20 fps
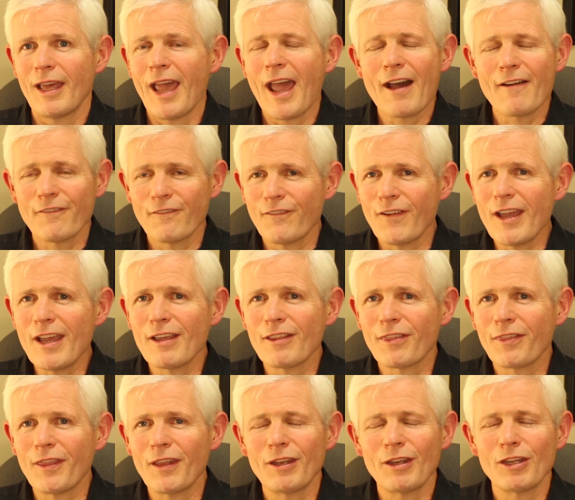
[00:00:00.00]
Have
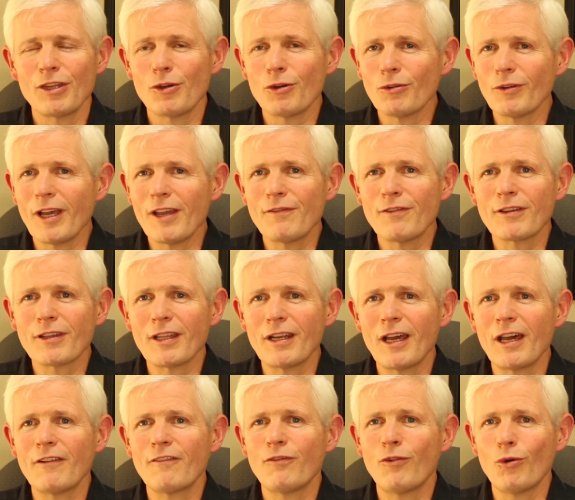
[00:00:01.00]
faith that your life is going
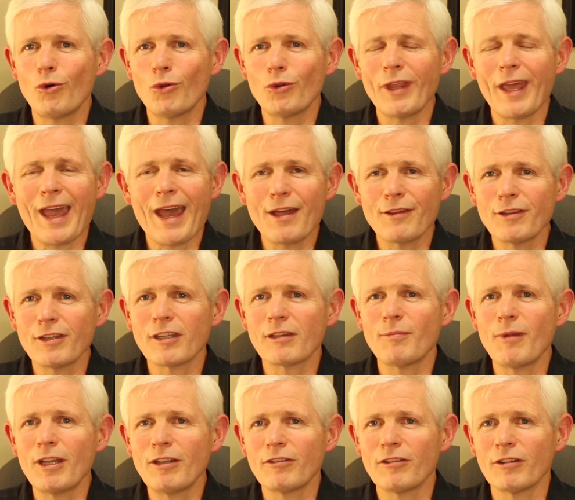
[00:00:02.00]
to unfold as
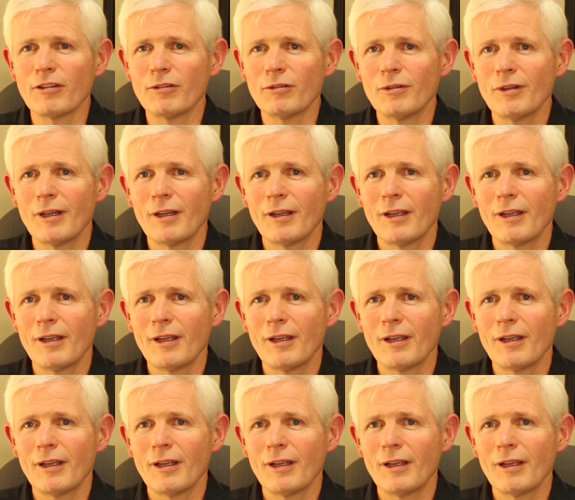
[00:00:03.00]
it's meant to.